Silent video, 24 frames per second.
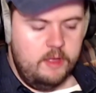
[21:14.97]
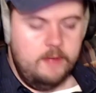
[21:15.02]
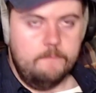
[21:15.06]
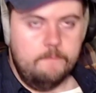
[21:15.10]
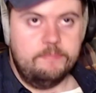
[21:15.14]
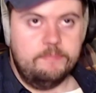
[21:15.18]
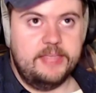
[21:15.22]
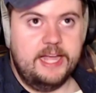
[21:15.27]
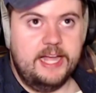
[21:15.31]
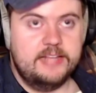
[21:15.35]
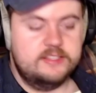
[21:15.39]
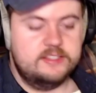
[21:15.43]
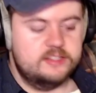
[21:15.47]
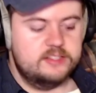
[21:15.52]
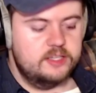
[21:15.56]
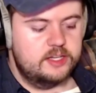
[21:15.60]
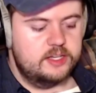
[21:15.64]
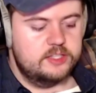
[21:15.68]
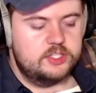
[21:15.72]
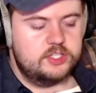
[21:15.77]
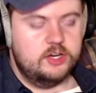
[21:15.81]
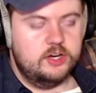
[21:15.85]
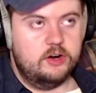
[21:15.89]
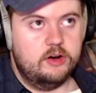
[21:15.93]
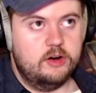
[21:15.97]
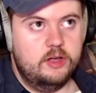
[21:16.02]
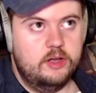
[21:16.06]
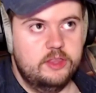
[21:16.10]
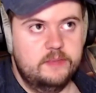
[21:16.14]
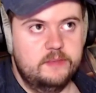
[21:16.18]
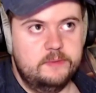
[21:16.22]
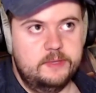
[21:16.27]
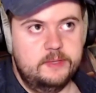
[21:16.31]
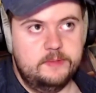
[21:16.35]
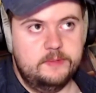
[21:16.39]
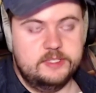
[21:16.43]
That's the guitar on
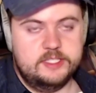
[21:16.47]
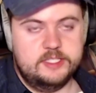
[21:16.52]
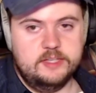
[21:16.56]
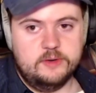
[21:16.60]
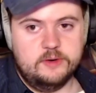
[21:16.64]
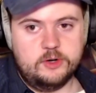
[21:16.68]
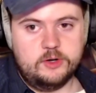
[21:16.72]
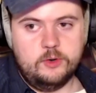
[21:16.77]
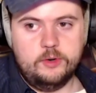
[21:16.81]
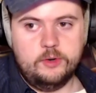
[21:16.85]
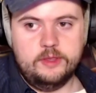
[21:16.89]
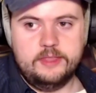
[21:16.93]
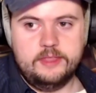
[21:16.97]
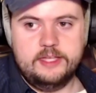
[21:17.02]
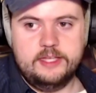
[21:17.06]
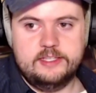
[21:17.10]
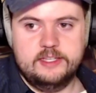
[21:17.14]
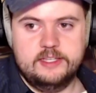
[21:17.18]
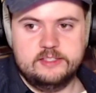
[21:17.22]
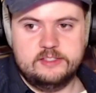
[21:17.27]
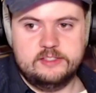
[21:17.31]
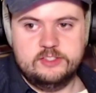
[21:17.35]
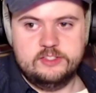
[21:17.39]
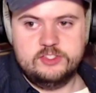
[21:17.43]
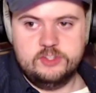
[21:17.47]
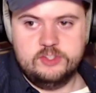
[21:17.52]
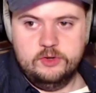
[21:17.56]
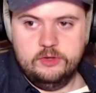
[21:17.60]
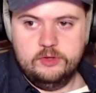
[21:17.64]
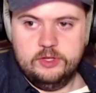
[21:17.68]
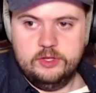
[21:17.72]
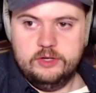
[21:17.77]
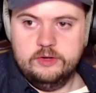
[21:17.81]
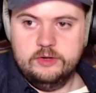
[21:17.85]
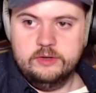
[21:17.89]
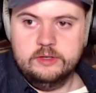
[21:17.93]
the BBC recording that does the
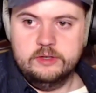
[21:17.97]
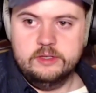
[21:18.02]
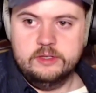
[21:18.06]
solo.